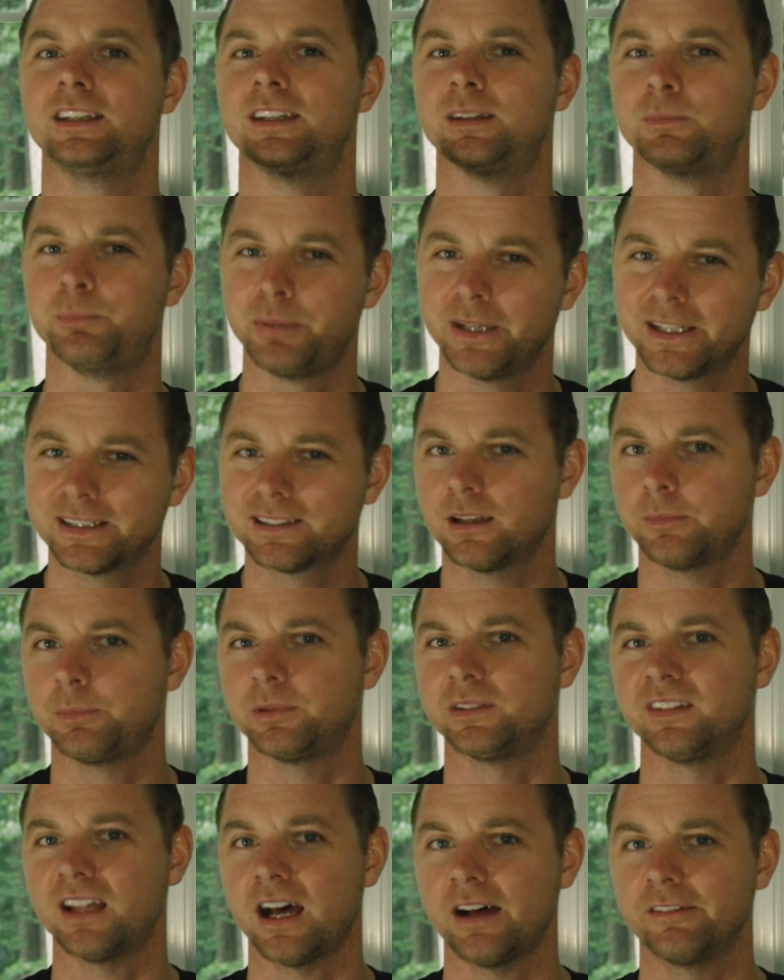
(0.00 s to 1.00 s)
It picked up
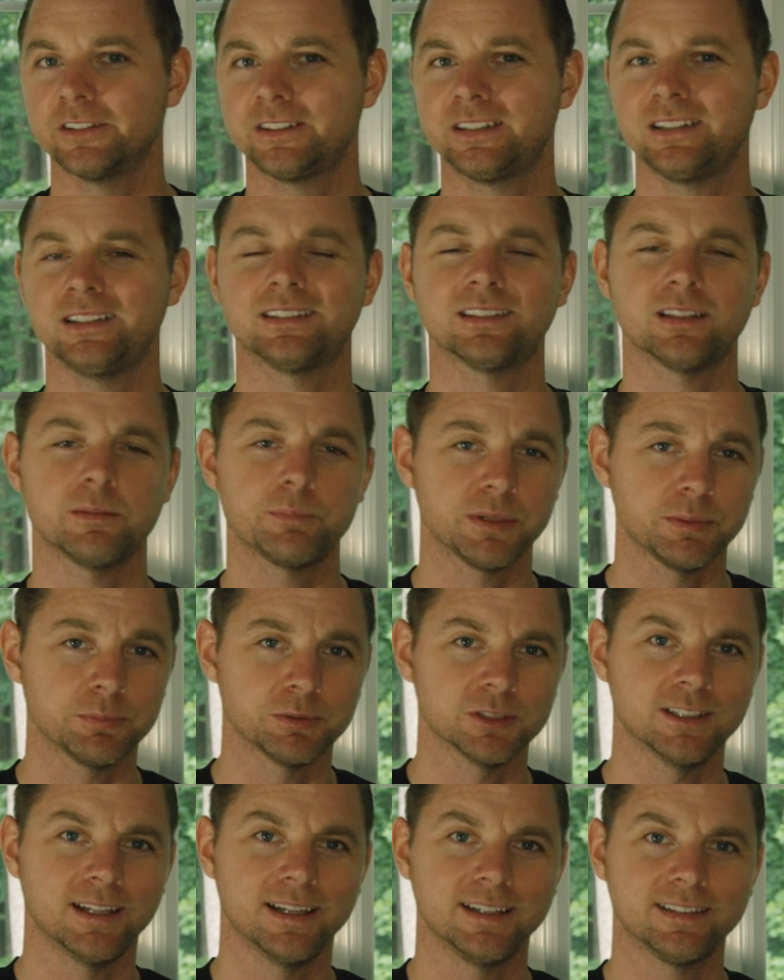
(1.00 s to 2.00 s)
as novelty. Some
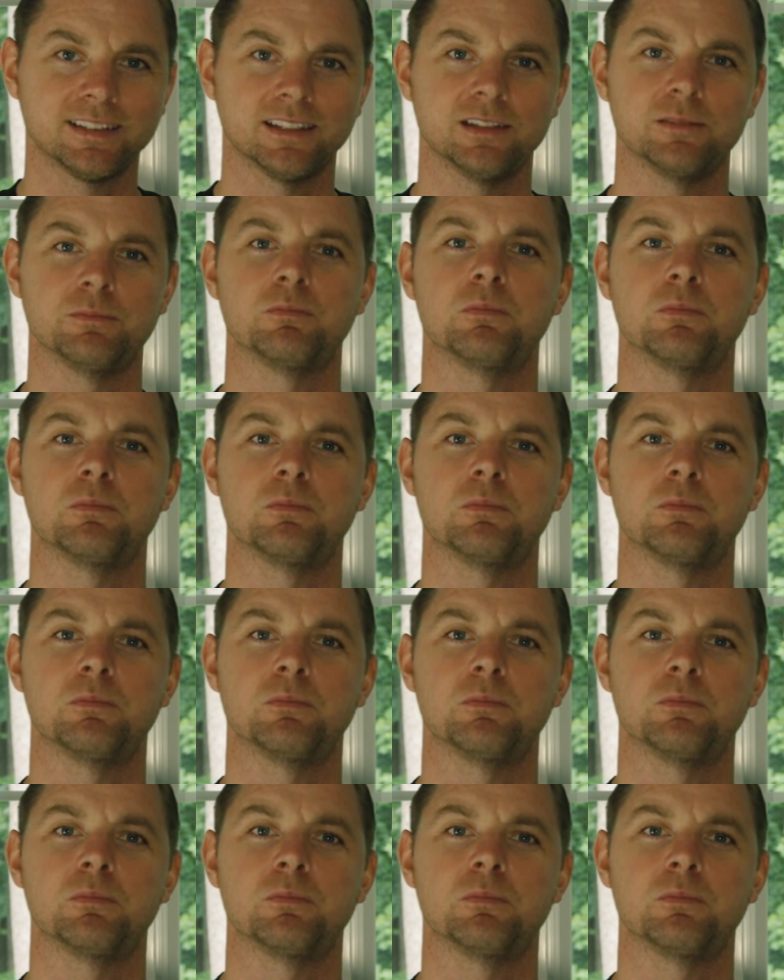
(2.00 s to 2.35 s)
people liked it.